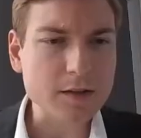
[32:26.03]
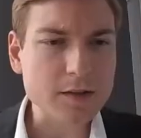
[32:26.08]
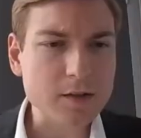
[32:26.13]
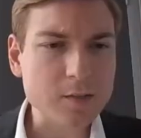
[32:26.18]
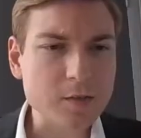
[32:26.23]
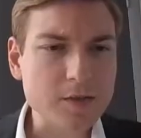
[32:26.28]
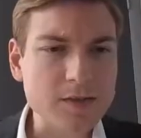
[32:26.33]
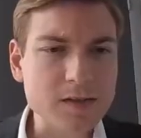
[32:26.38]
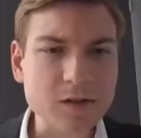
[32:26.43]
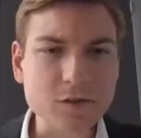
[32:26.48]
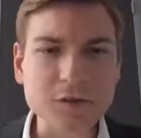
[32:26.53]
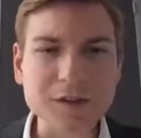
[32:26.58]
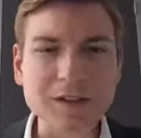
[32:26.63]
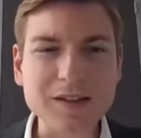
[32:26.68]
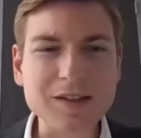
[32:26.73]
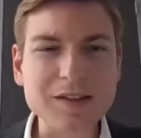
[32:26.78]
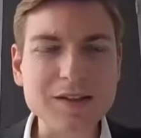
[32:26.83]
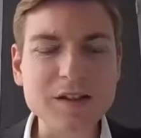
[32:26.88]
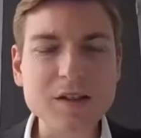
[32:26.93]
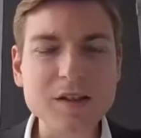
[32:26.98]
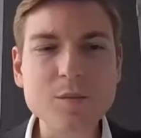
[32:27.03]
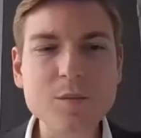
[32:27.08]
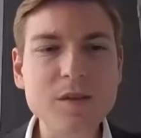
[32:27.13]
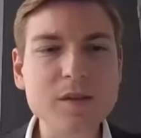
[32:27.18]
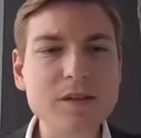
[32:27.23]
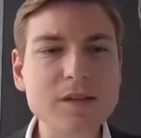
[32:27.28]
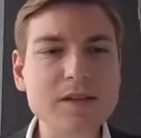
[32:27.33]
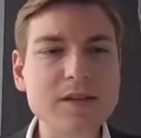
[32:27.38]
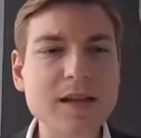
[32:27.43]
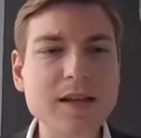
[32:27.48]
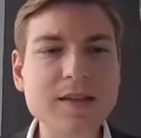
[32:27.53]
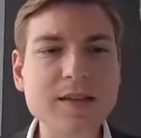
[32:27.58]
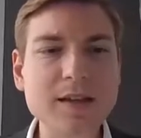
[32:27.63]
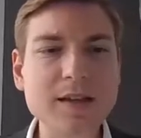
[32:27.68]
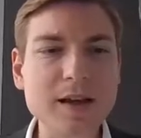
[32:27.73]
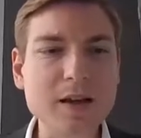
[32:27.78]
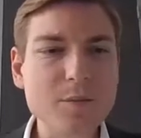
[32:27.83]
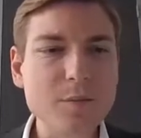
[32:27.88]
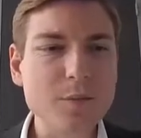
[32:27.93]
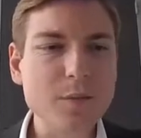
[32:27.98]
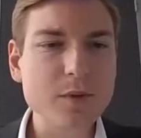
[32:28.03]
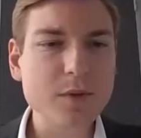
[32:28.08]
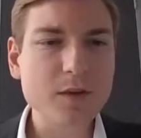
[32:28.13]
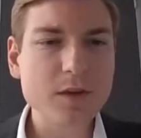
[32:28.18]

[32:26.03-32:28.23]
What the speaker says: specific team setup.